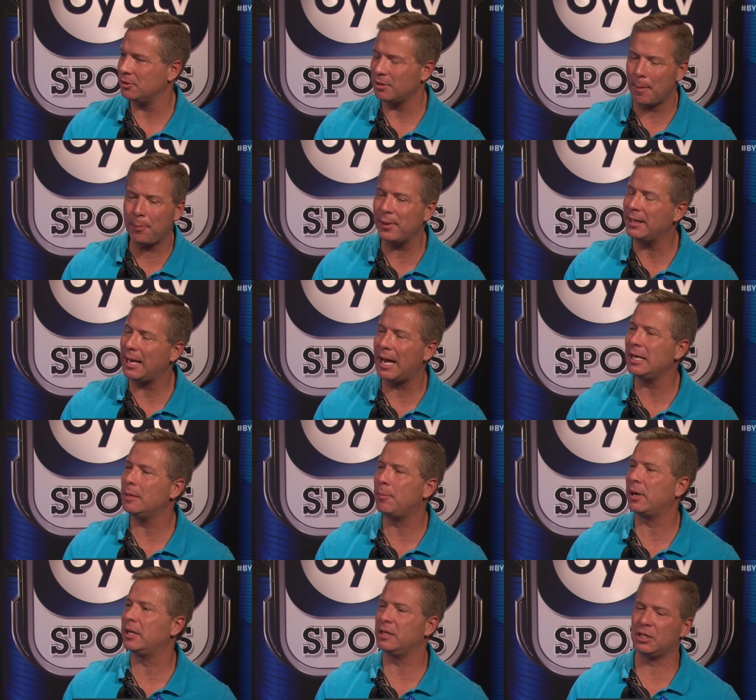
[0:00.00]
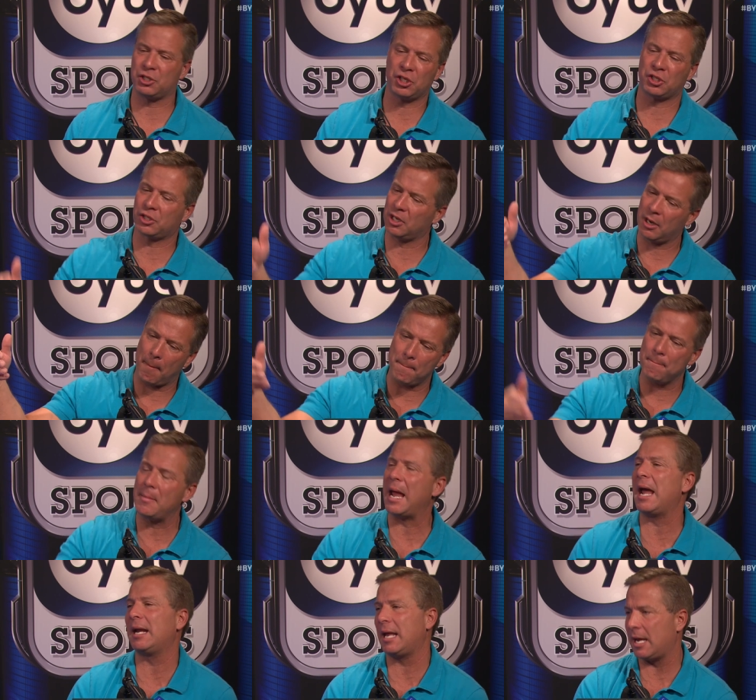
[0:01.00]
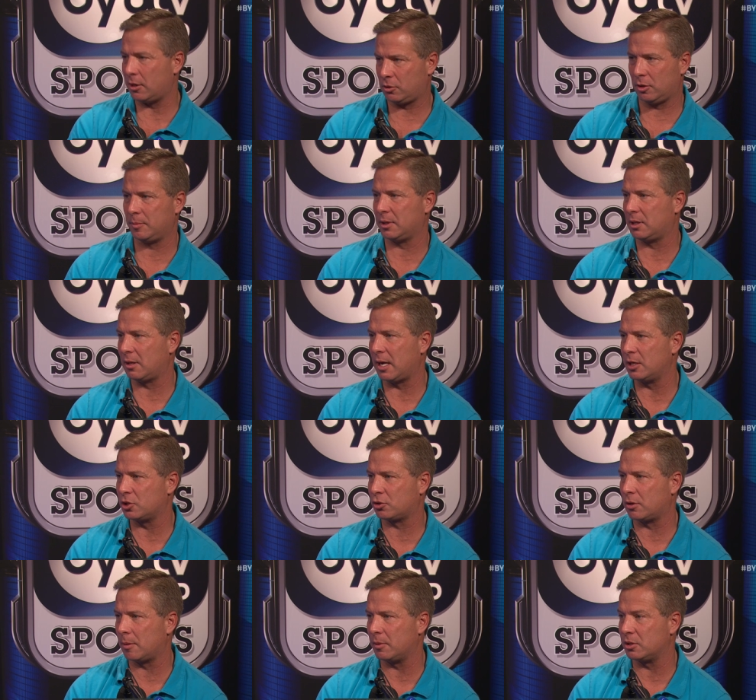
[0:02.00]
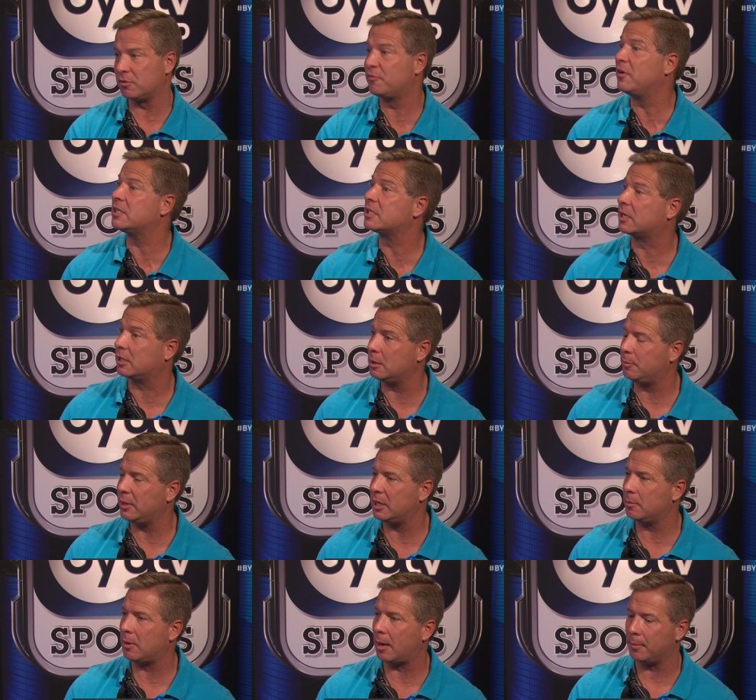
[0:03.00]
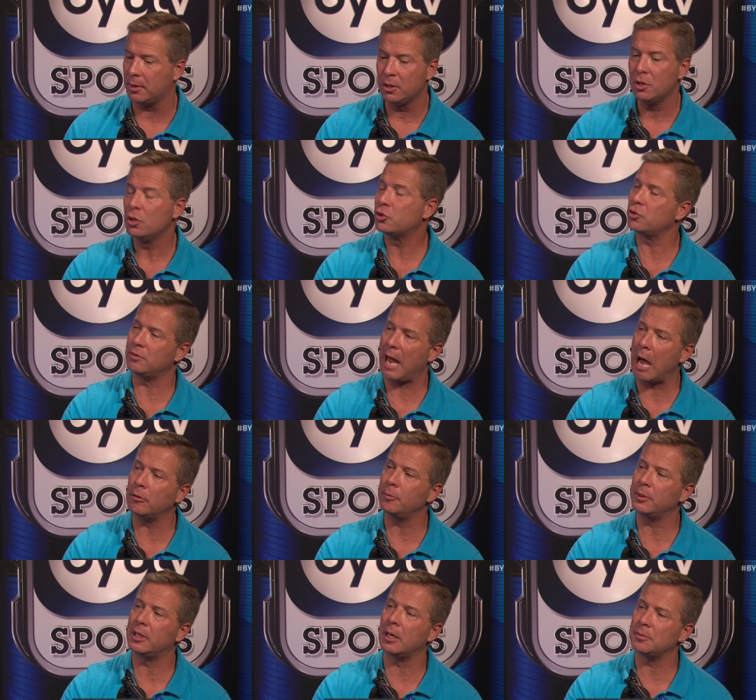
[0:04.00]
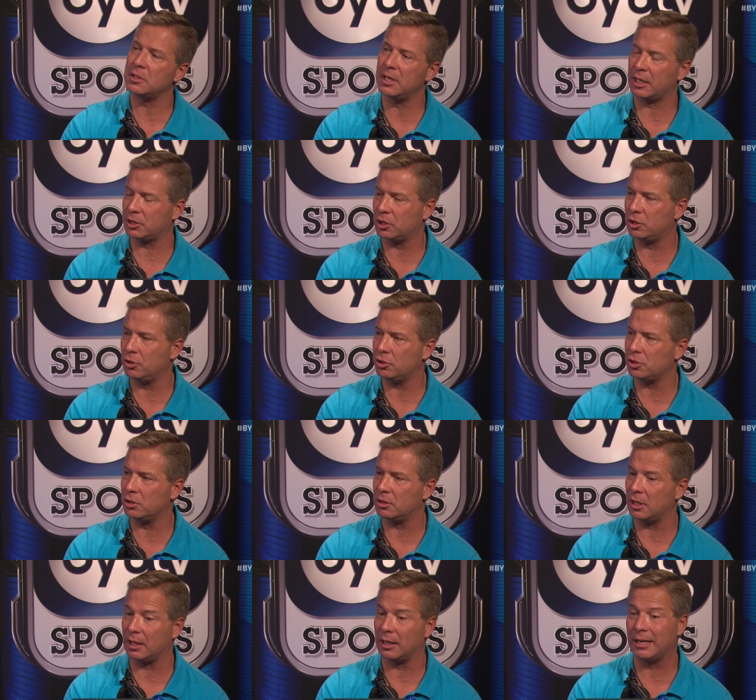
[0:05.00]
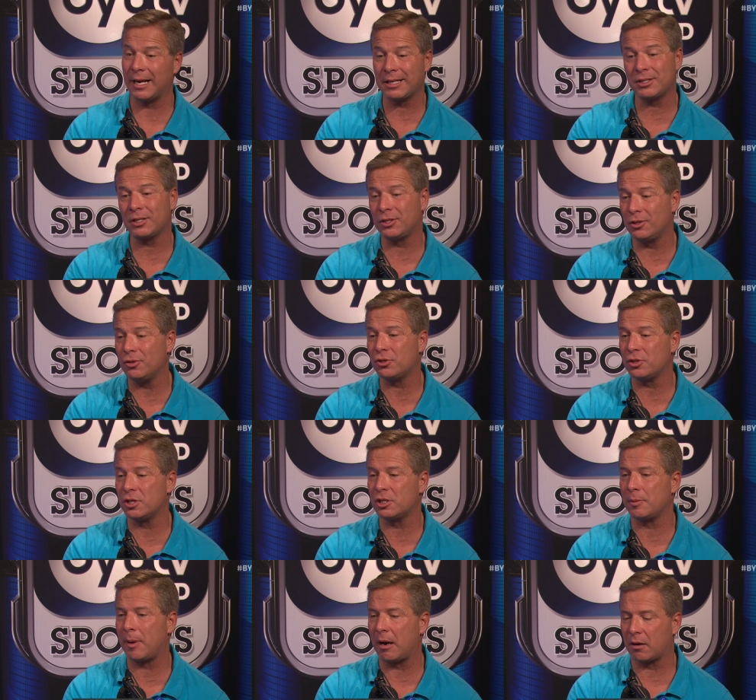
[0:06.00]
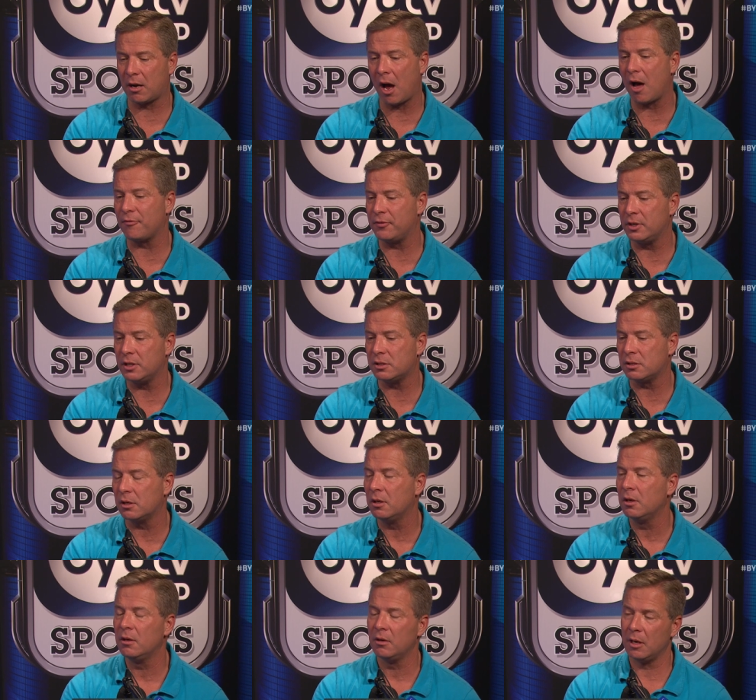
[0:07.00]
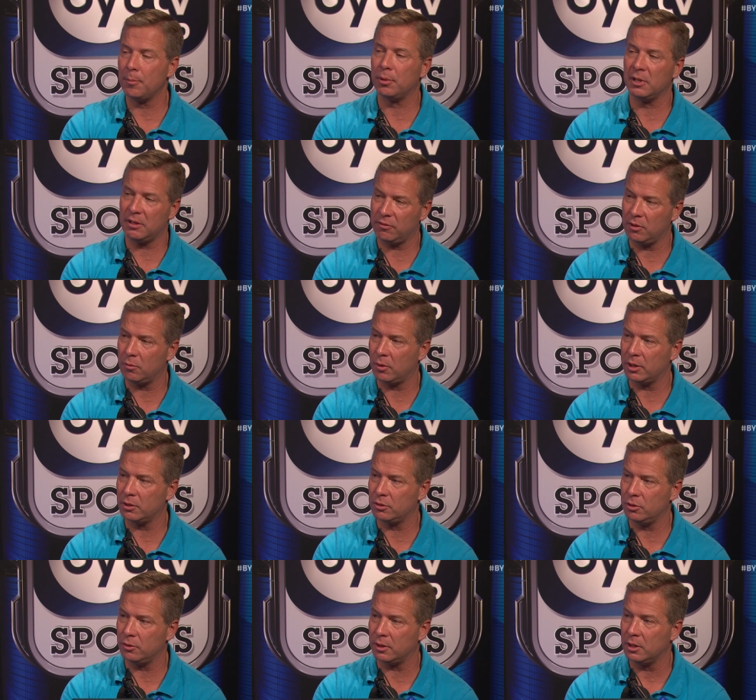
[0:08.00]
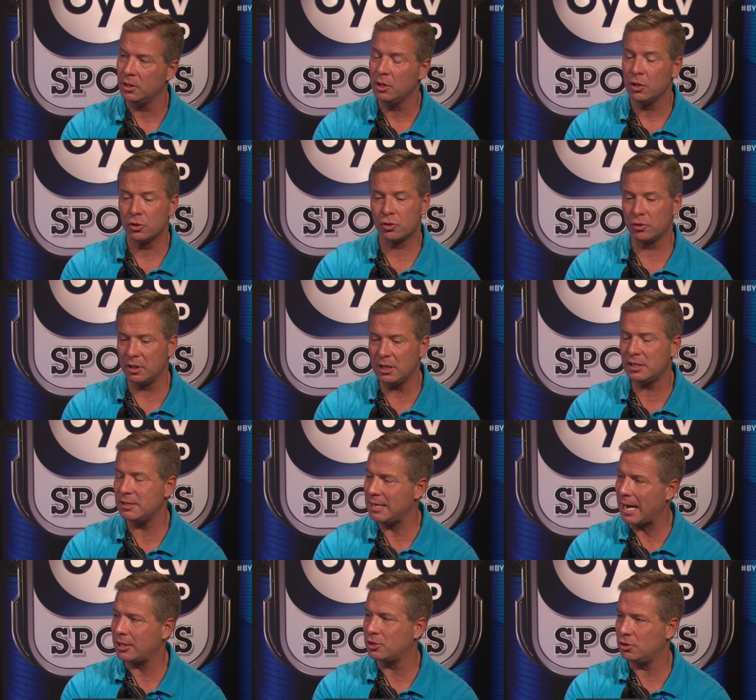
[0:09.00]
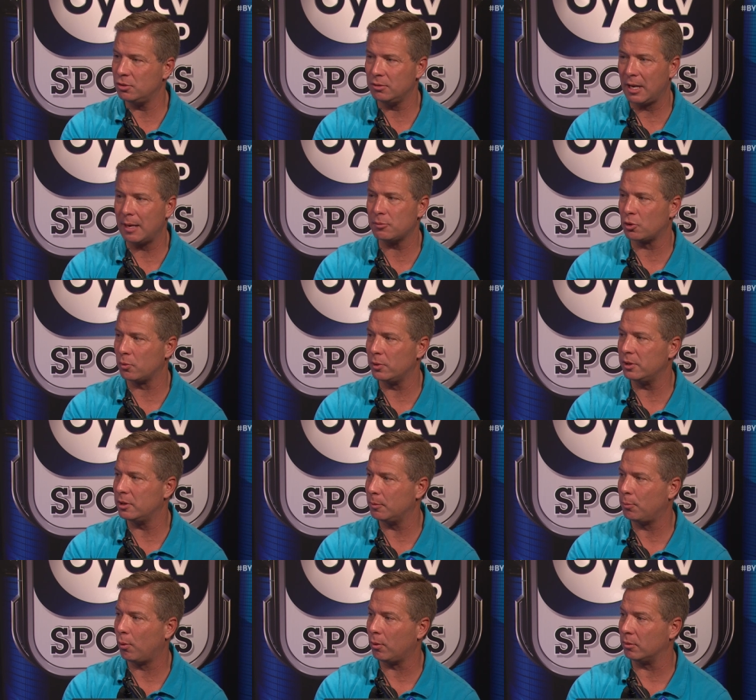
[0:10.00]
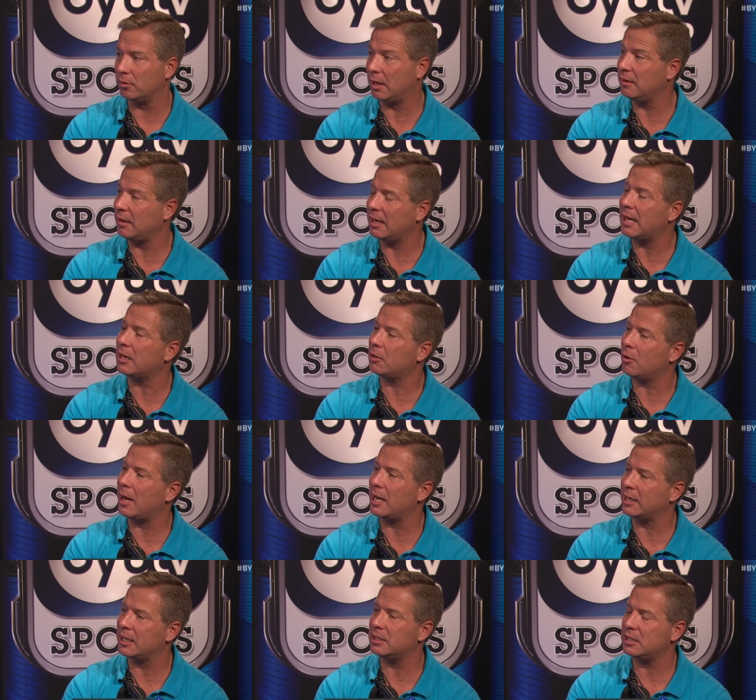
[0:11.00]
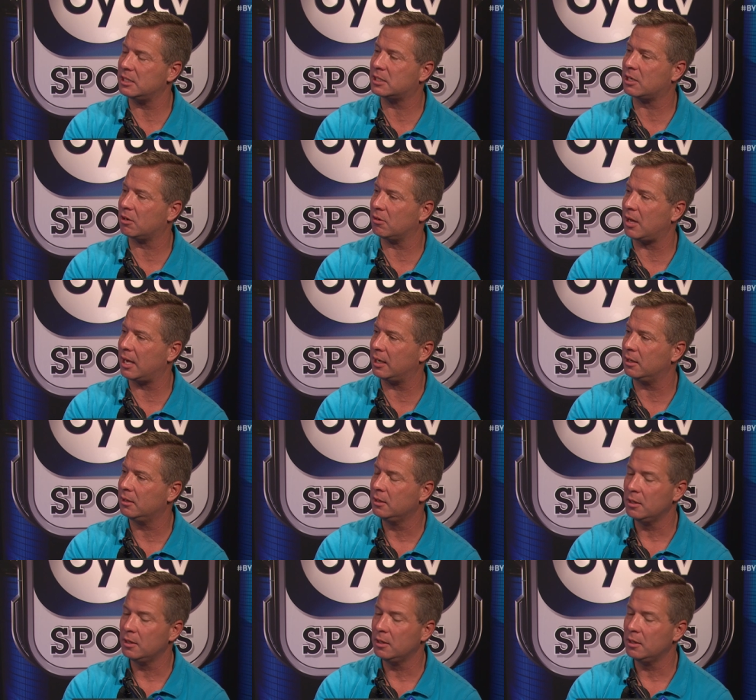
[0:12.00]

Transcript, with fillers: They're not playing anybody that's just going to manhandle them at the line of scrimmage, physically beat them up. So now it becomes an execution thing. And execution is about confidence and believing in what you're doing. So these next two games are really important. They, they got to go out against East Carolina.